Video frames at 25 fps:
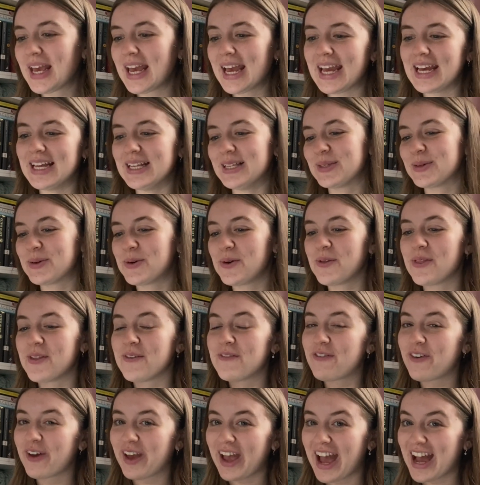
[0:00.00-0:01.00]
it's called The
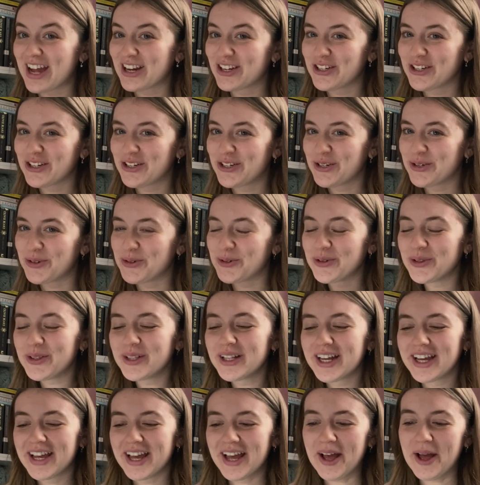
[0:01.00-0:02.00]
Focaccia Shawl
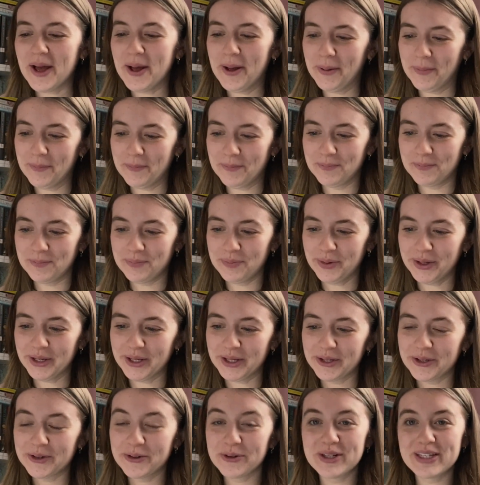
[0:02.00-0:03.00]
um,
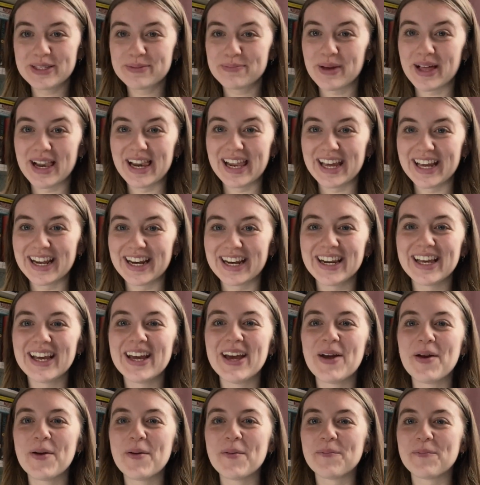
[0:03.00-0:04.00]
by Chris Bellin
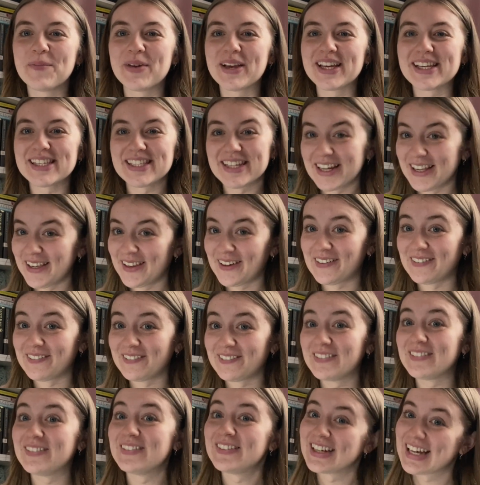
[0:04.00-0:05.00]
because I love
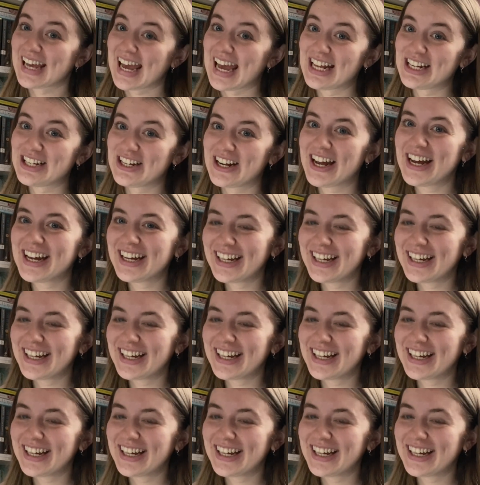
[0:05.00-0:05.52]
focaccia.